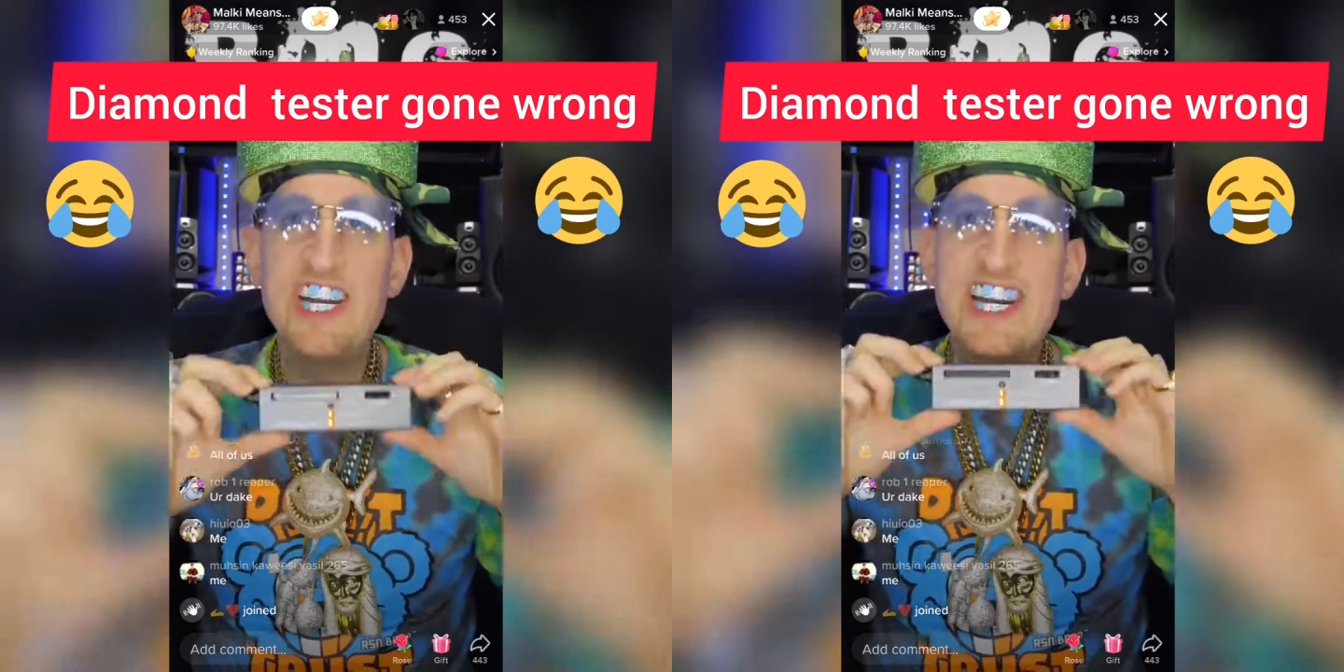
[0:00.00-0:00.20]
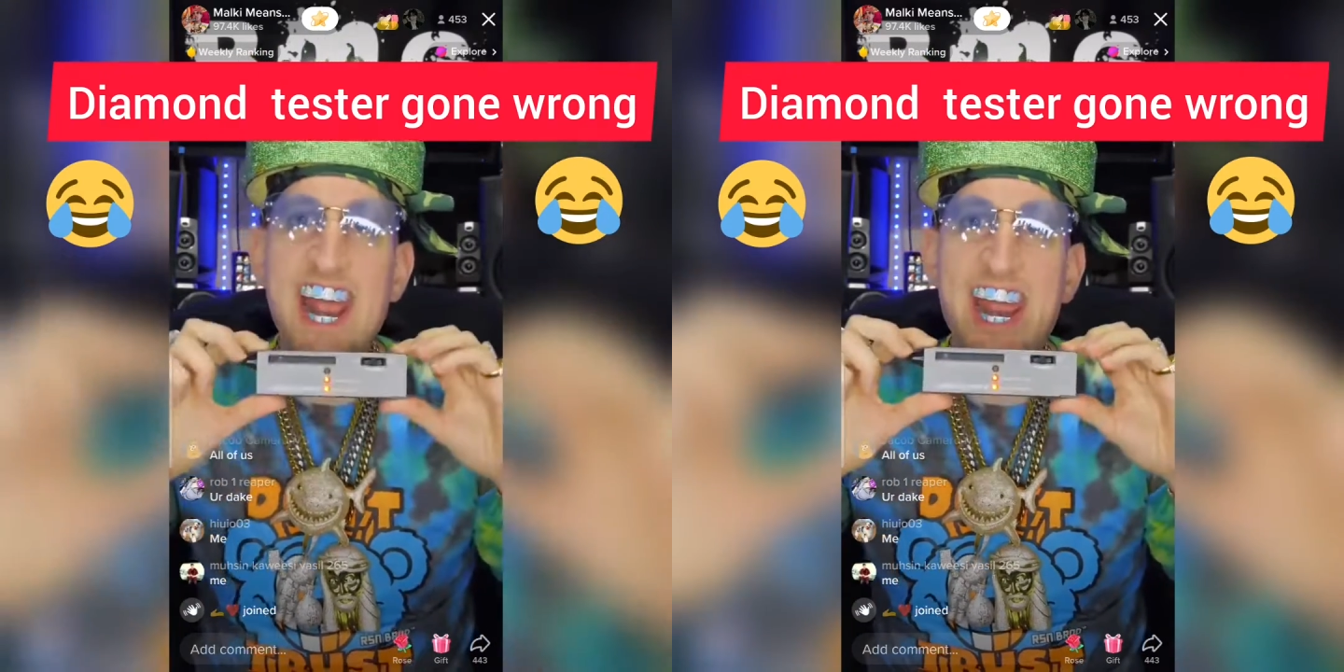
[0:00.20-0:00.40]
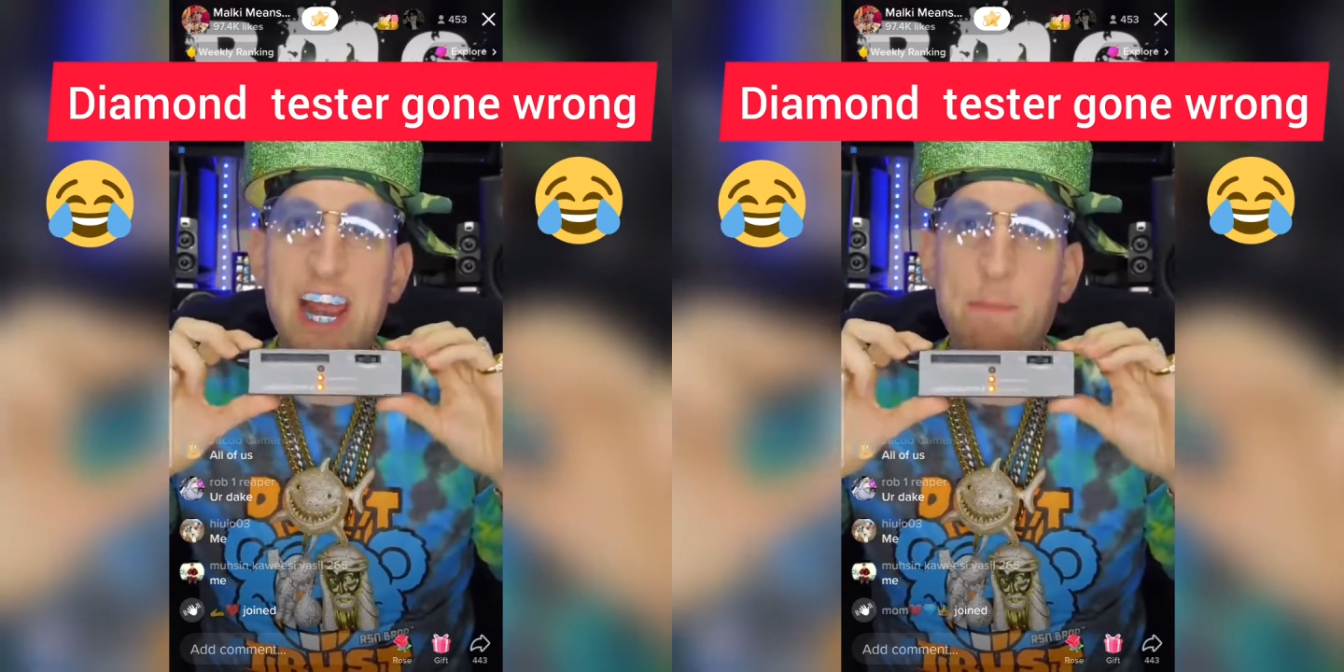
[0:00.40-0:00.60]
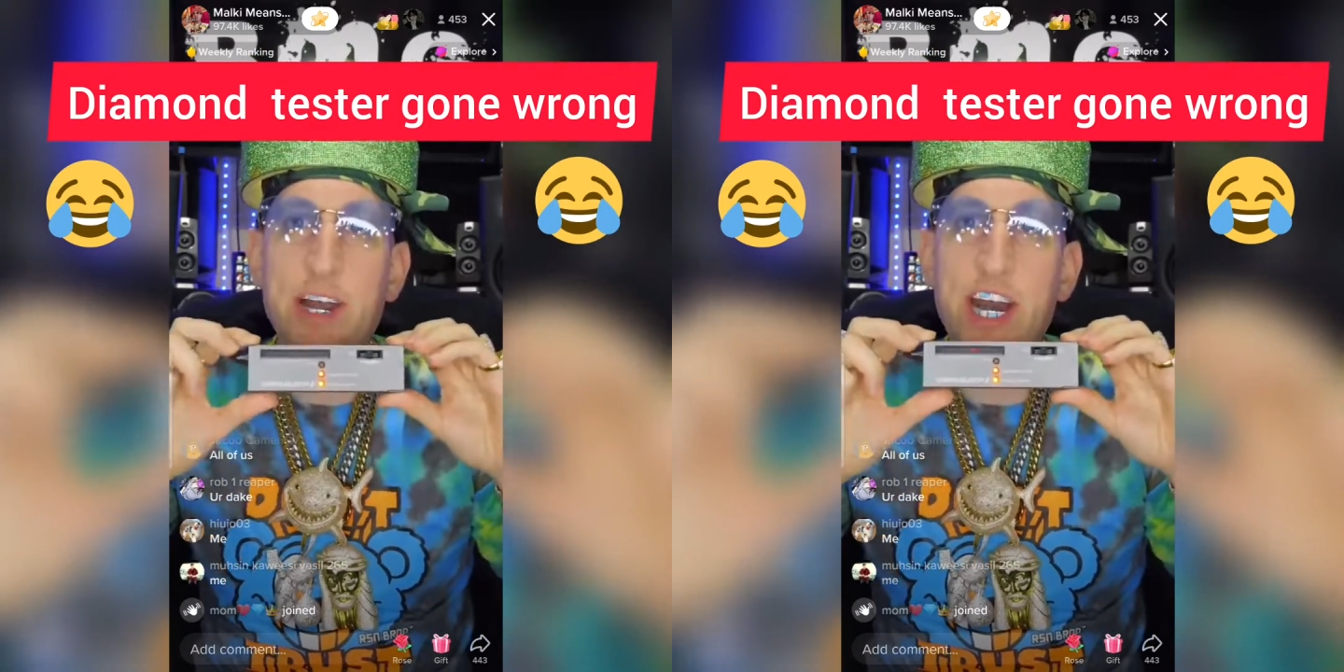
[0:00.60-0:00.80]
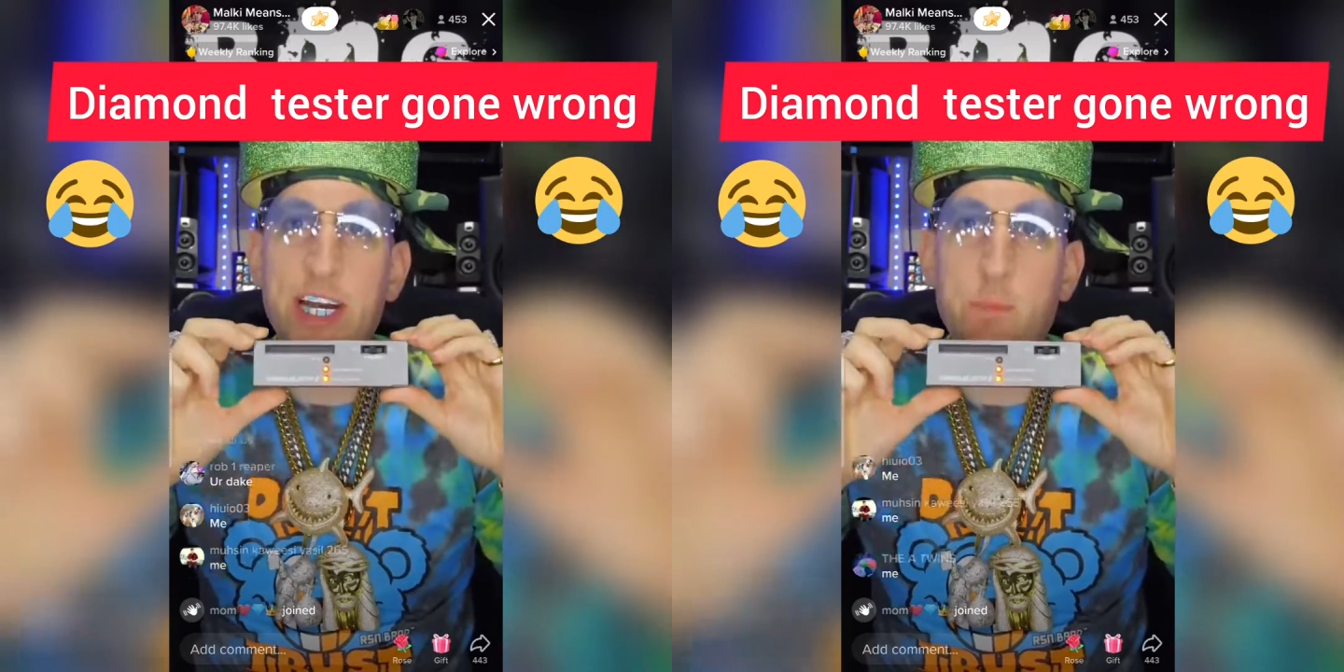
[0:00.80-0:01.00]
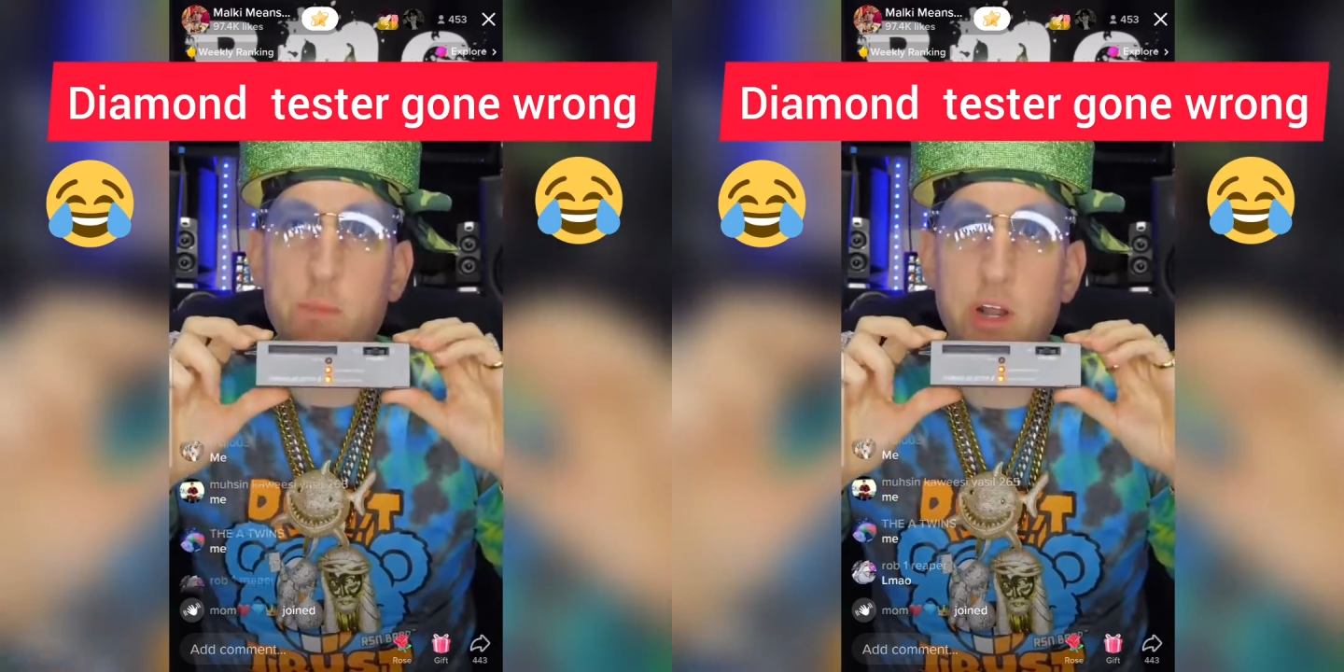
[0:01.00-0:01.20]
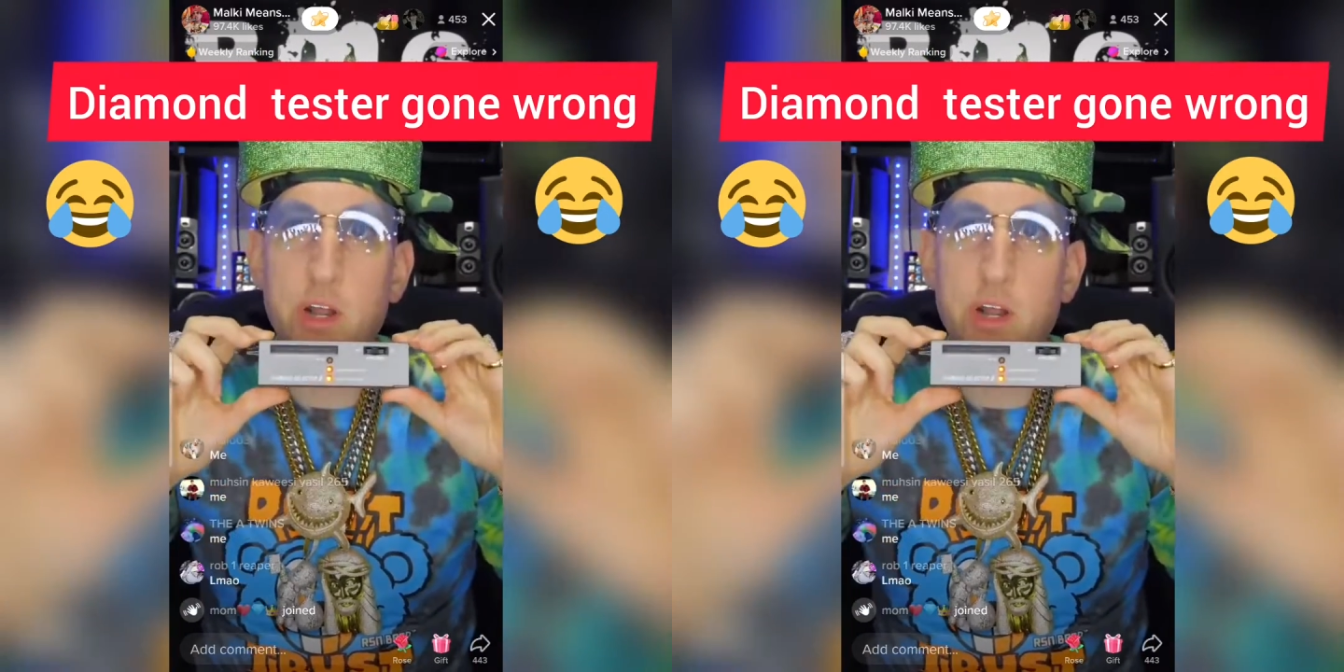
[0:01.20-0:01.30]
today I'm going to.